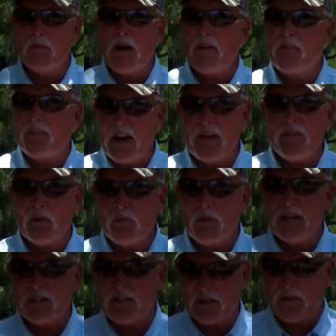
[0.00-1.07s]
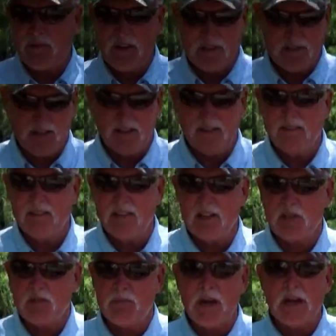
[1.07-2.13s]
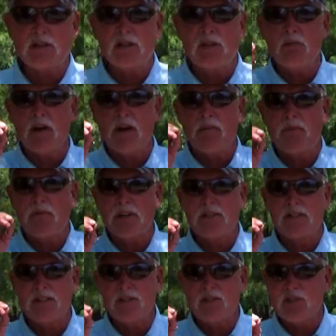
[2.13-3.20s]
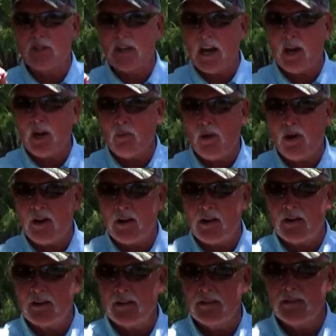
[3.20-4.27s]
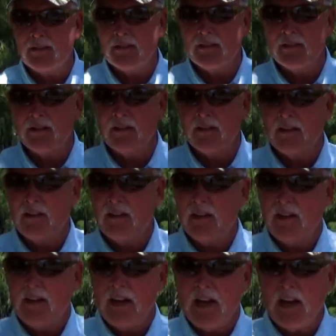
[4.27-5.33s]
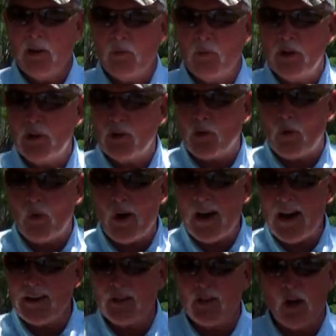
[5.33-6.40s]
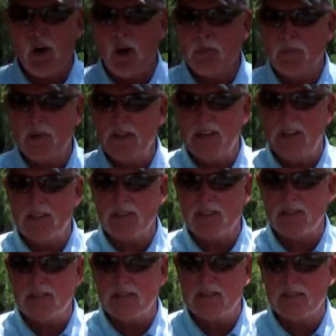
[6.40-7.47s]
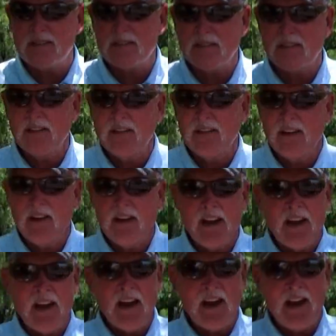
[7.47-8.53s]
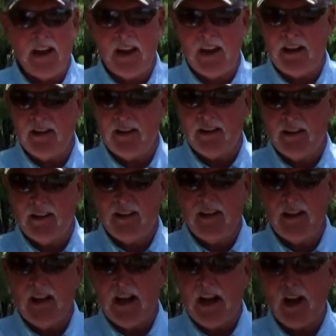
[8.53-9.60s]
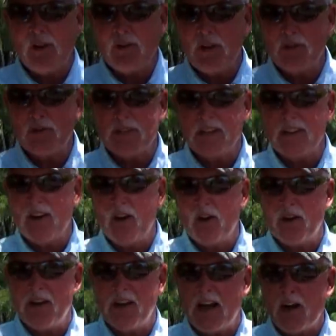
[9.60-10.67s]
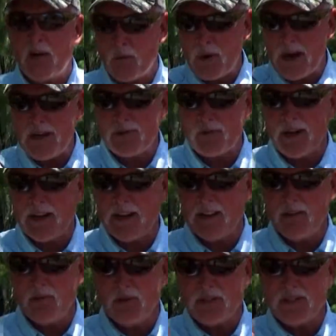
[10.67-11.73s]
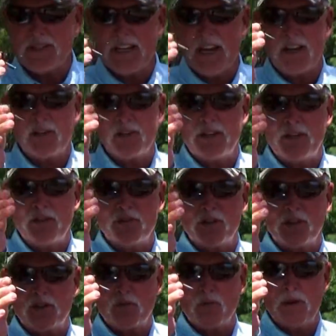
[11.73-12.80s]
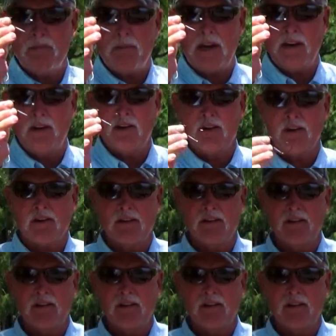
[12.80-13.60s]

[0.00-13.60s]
of my favorite ways to fish it, especially when I'm fishing shallow water in real quiet, calm conditions. And I'll use it I'll rage rig it, which is actually using a swim bait hook